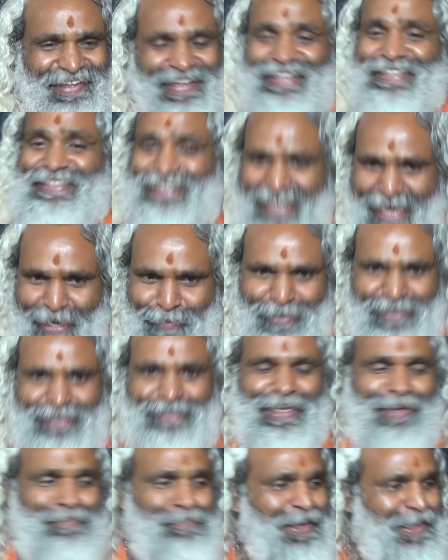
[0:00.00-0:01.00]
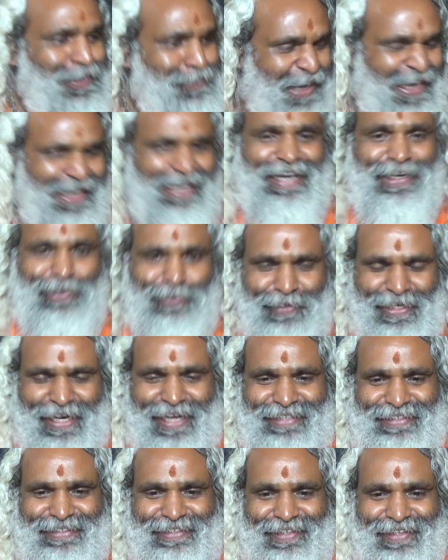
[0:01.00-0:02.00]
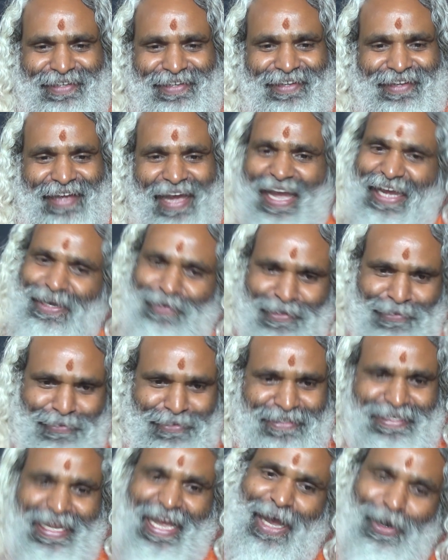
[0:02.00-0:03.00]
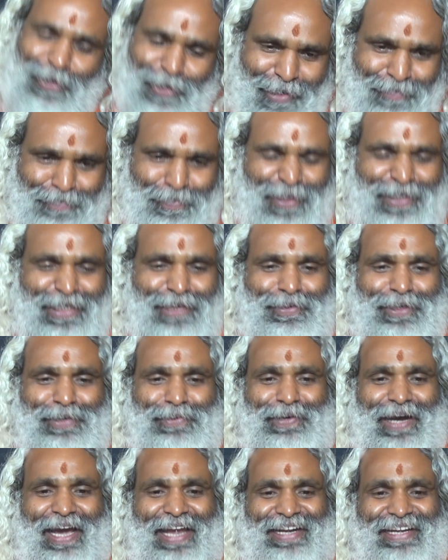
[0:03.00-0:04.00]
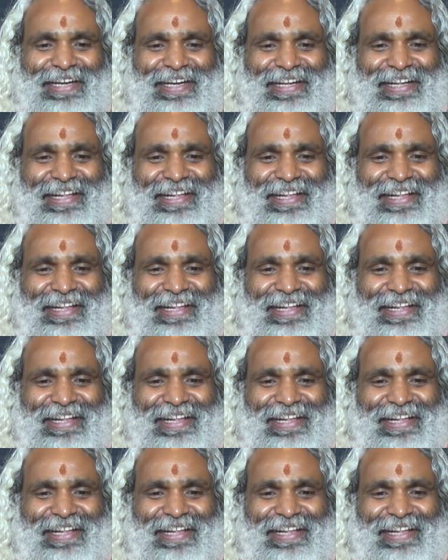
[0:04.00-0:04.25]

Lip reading: Stay with somebody 1 day, 2 days. I want to see how comfortable you are.